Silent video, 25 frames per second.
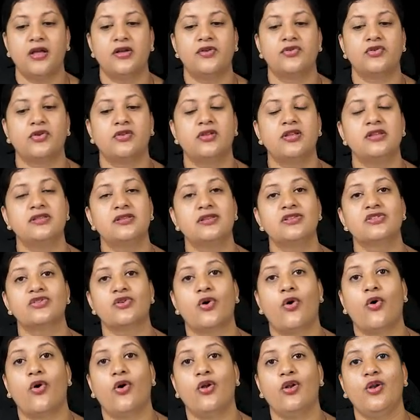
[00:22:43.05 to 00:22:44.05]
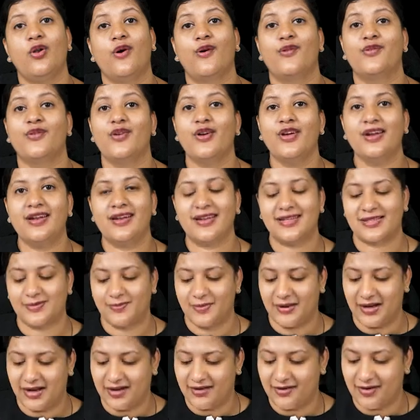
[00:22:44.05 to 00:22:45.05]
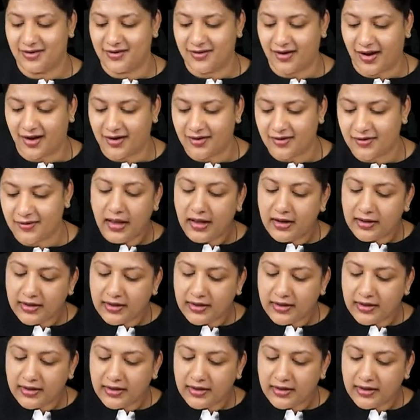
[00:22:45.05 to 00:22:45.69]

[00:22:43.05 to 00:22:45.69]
So this is all of your respiratory tract.